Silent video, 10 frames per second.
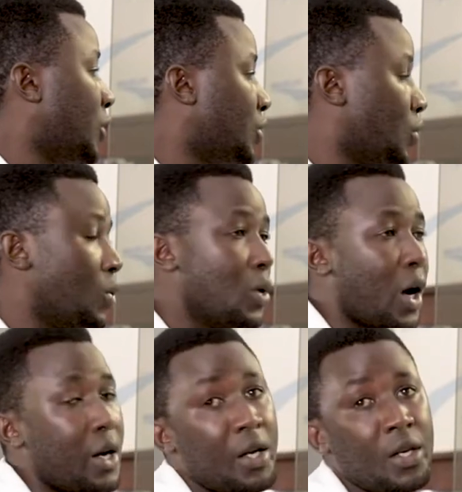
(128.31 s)
little,
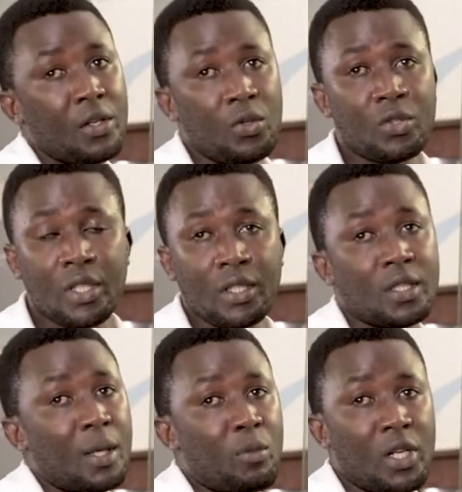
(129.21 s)
and then you set
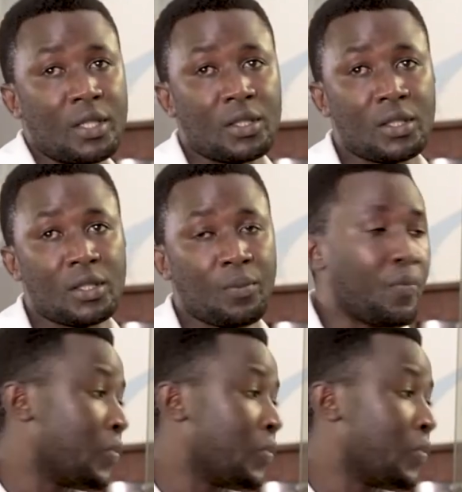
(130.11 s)
it ablaze.